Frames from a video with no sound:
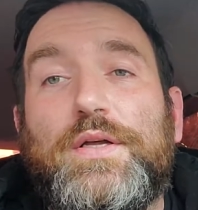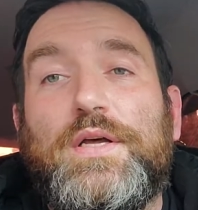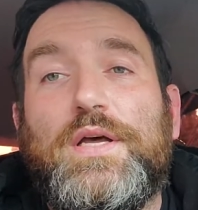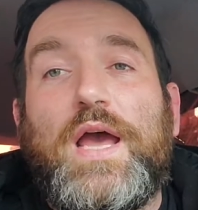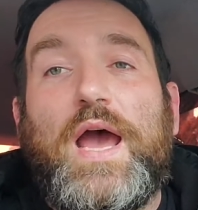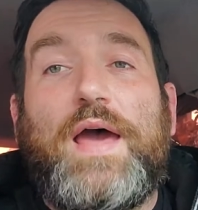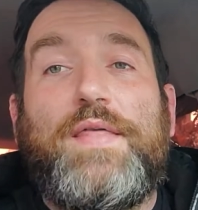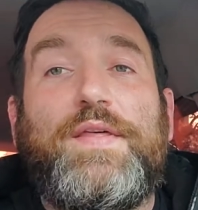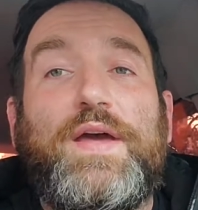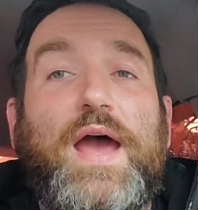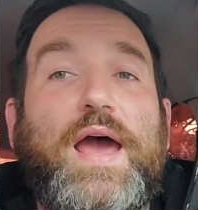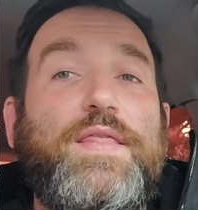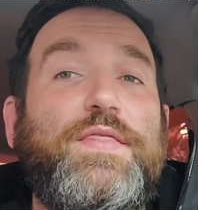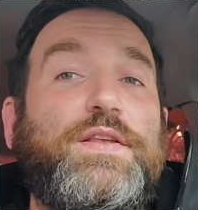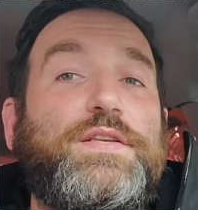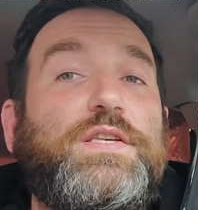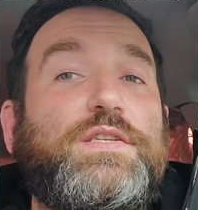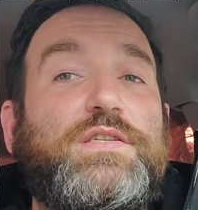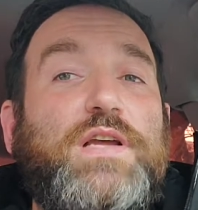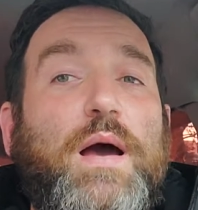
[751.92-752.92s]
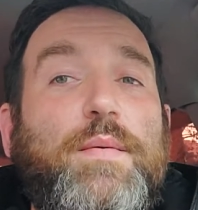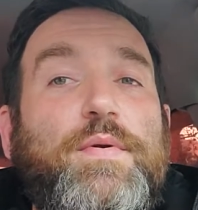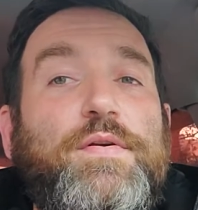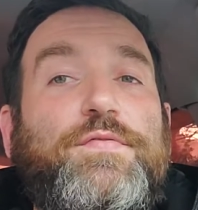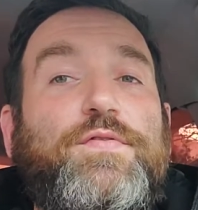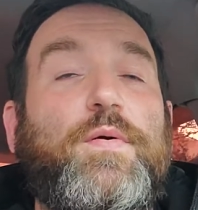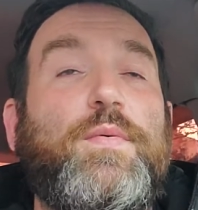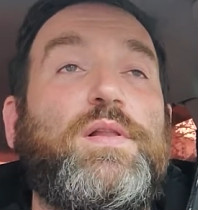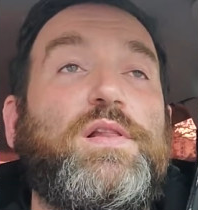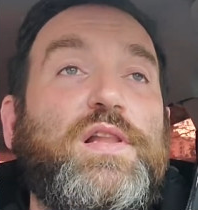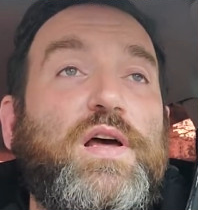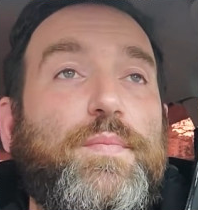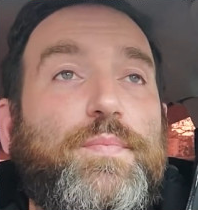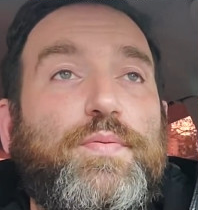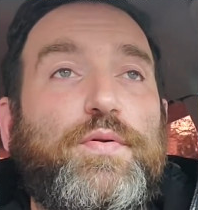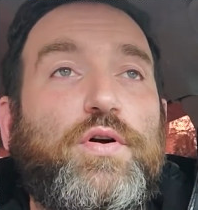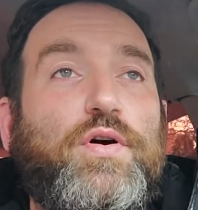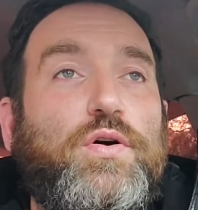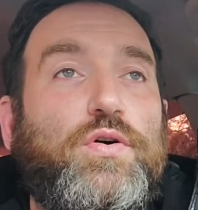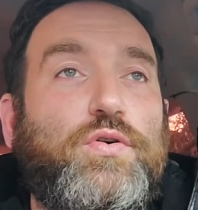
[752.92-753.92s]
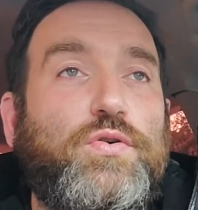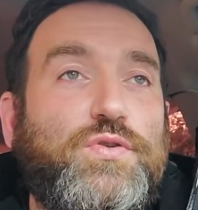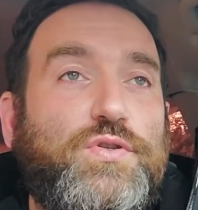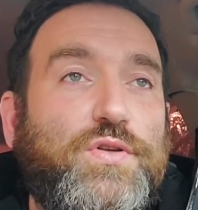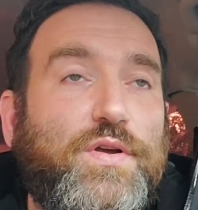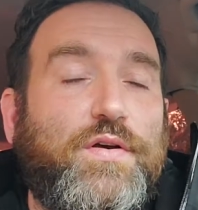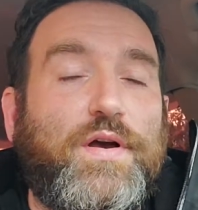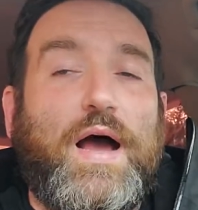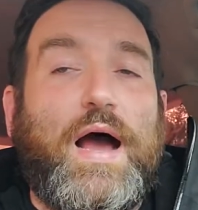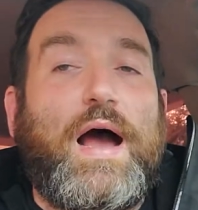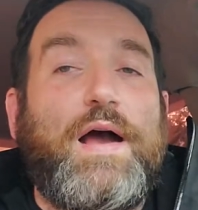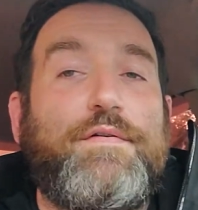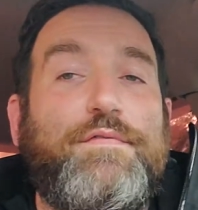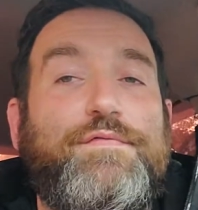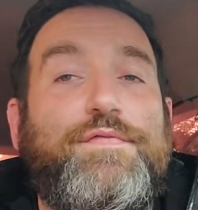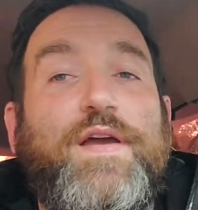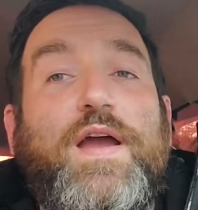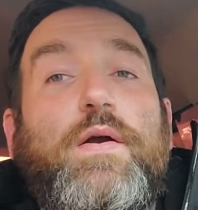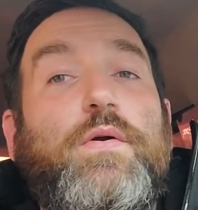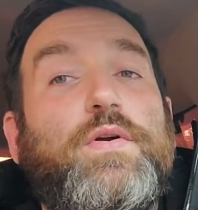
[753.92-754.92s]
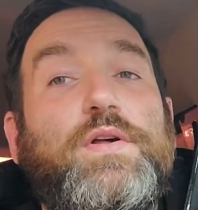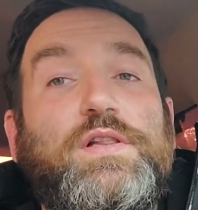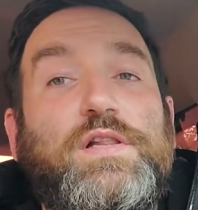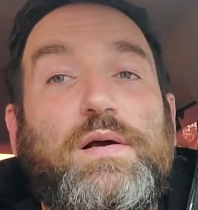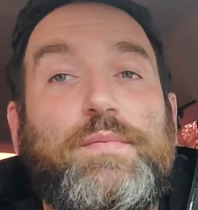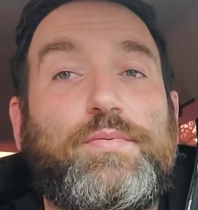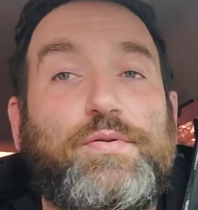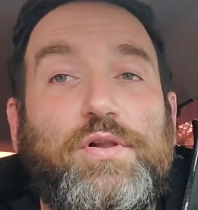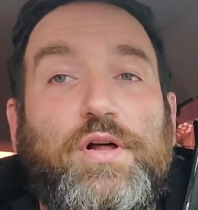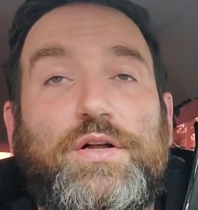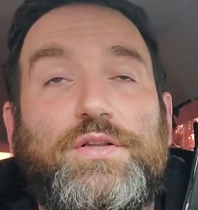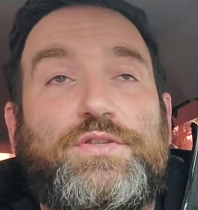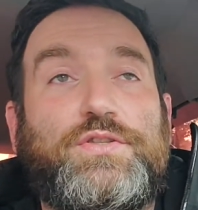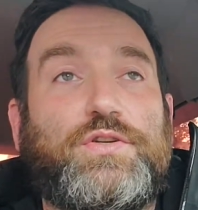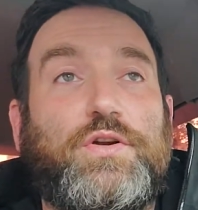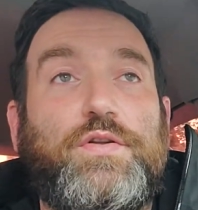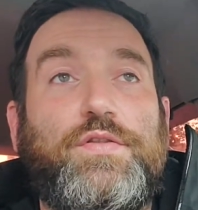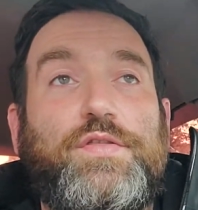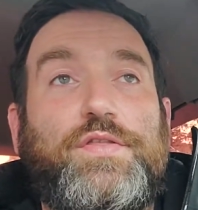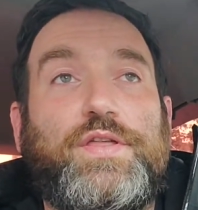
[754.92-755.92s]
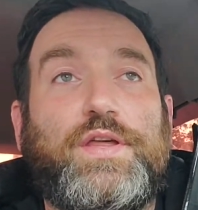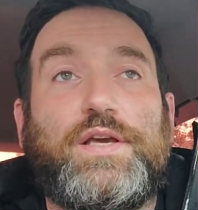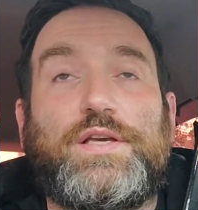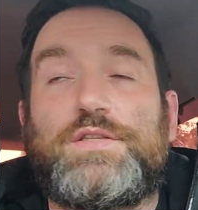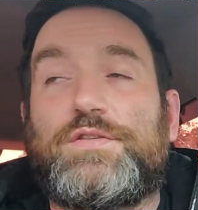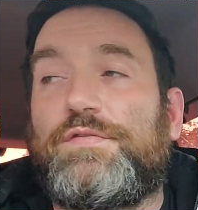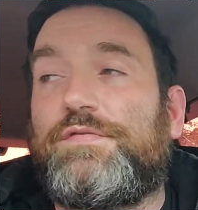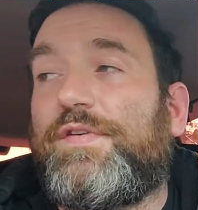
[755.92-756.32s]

And this is coming from a liberal who's very liberal on certain things.